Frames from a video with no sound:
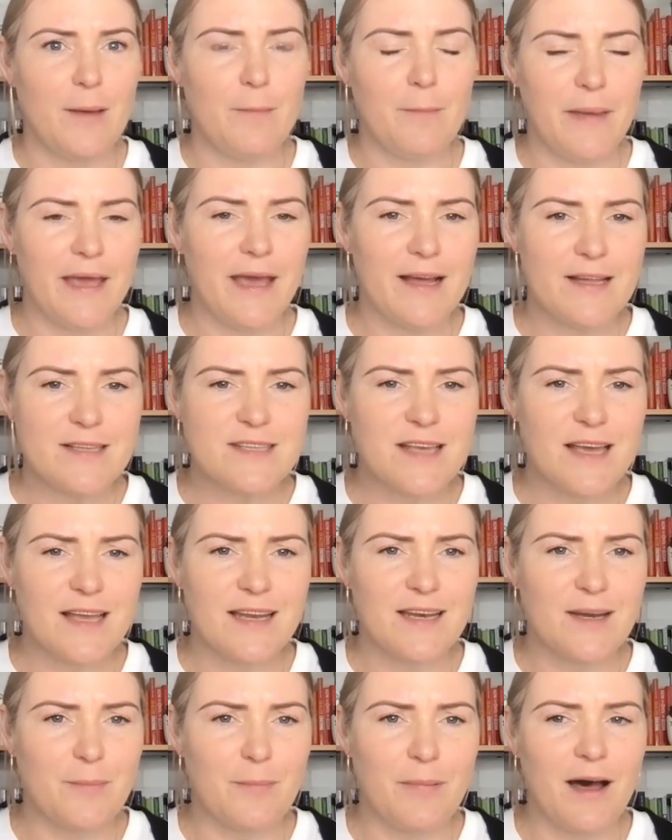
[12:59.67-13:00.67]
be outside
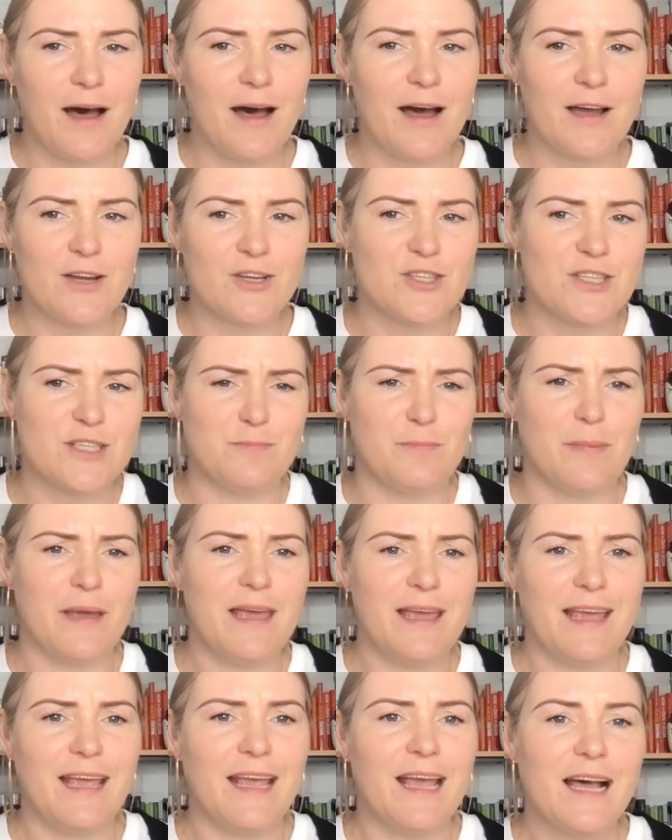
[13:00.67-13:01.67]
in a park and just
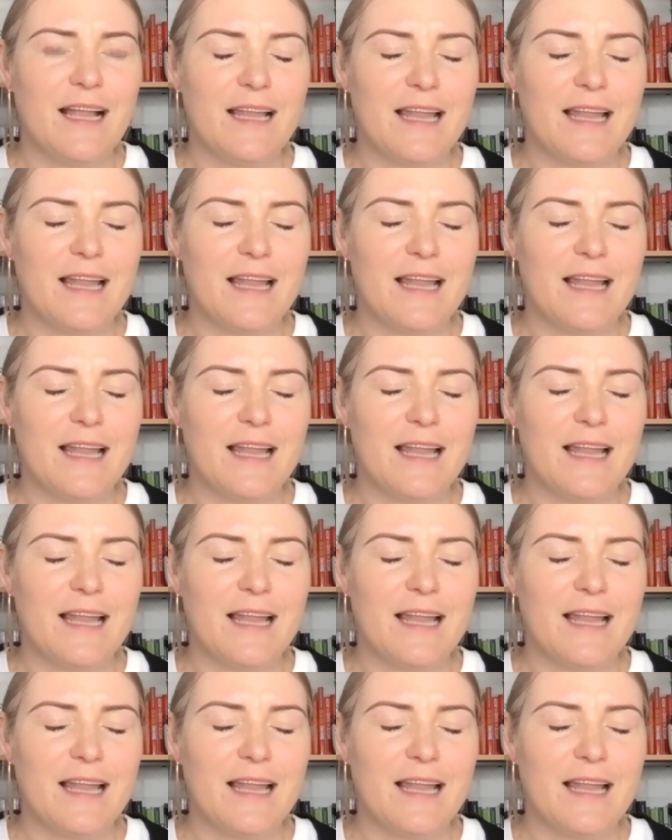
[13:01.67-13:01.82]
be.